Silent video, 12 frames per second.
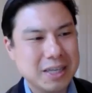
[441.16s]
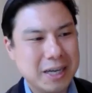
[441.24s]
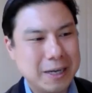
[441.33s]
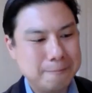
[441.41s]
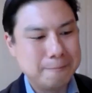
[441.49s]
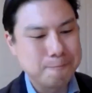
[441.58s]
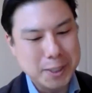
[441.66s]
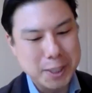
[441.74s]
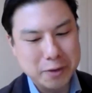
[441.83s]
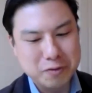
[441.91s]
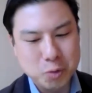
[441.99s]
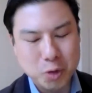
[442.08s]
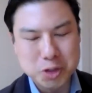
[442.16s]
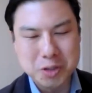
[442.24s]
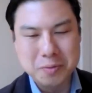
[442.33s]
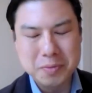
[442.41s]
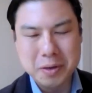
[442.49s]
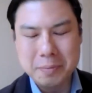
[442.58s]
if you watch
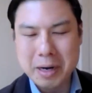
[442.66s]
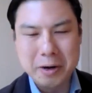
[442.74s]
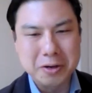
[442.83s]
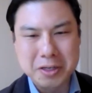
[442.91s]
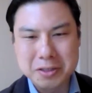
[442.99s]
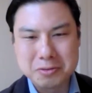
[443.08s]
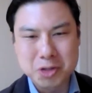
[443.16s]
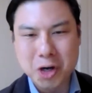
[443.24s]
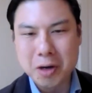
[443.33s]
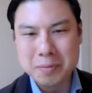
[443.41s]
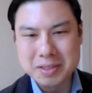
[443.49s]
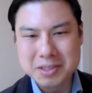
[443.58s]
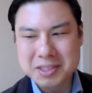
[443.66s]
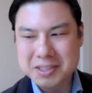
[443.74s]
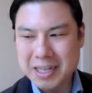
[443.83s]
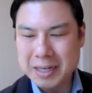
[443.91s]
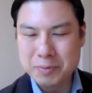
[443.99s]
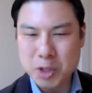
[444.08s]
American dramas,
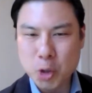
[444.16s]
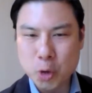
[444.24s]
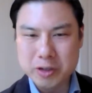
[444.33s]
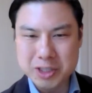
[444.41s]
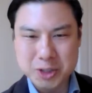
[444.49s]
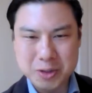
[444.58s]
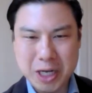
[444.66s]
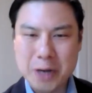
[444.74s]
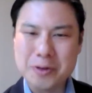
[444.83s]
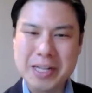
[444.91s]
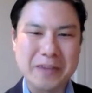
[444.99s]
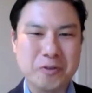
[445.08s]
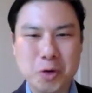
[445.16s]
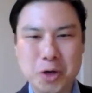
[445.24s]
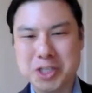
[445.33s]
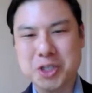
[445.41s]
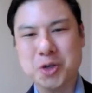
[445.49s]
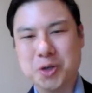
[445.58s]
the lawyer's only ever
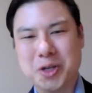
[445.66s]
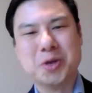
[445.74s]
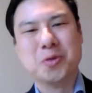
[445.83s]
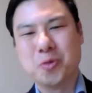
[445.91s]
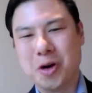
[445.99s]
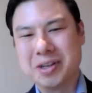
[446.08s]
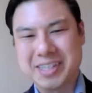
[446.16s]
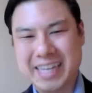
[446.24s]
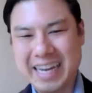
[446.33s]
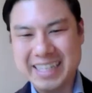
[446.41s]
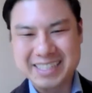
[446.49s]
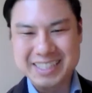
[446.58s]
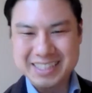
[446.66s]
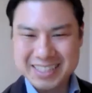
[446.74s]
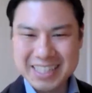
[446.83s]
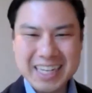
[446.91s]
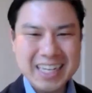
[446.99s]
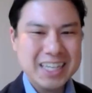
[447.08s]
working on one case, and
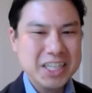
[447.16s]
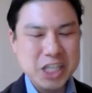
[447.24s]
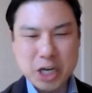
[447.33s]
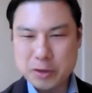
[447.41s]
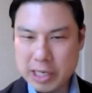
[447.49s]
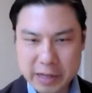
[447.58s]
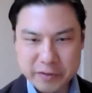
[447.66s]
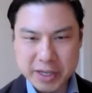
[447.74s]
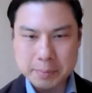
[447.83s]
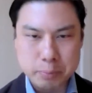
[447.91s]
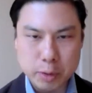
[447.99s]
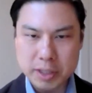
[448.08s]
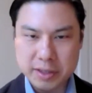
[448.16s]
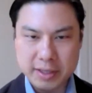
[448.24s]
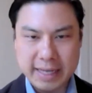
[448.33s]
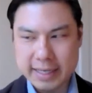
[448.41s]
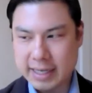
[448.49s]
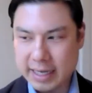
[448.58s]
they're living and breathing
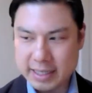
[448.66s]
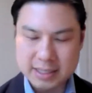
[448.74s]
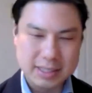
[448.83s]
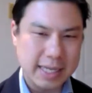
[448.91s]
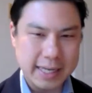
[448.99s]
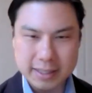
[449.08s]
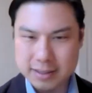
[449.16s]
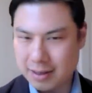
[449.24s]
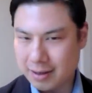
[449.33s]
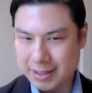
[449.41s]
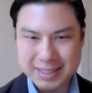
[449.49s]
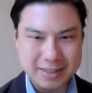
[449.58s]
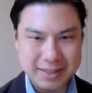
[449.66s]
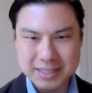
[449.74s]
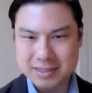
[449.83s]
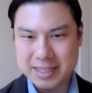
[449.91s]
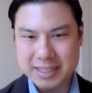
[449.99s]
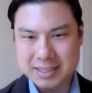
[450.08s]
that case day and night, and
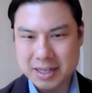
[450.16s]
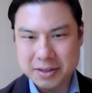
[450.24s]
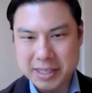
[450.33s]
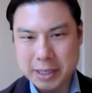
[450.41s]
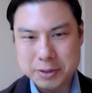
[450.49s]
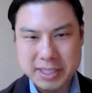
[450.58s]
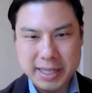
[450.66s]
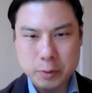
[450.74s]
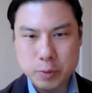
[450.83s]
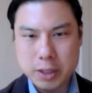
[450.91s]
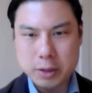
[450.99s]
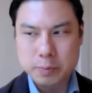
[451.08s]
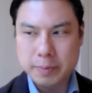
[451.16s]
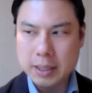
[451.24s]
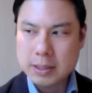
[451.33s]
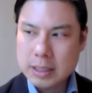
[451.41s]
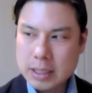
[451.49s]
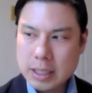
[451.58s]
there's nothing else in their world. But
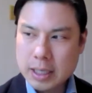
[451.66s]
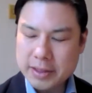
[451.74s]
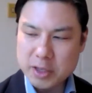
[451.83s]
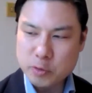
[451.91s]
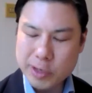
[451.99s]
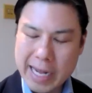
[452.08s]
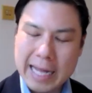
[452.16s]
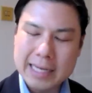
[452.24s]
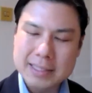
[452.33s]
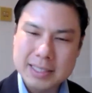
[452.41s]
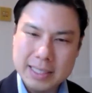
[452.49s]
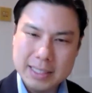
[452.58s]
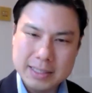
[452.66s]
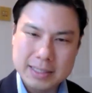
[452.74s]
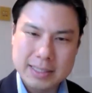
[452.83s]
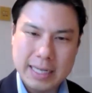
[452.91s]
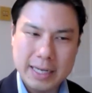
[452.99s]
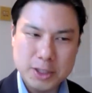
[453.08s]
I think the reality is
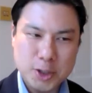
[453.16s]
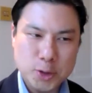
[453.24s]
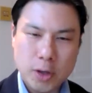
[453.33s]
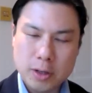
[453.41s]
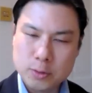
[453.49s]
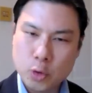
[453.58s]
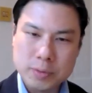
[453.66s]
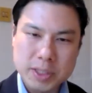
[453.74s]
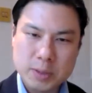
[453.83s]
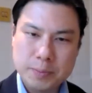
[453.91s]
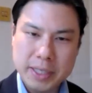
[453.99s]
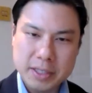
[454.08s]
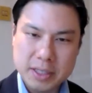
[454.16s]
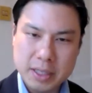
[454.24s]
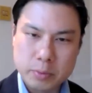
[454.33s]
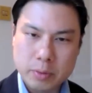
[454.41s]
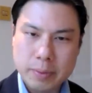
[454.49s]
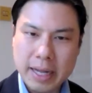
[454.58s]
that you are normally spinning a
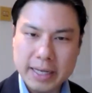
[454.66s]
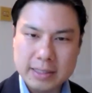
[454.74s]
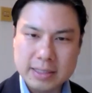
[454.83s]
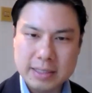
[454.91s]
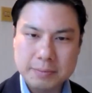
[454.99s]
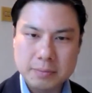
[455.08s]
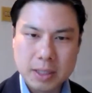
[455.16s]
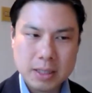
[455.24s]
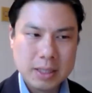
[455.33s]
number of plates, and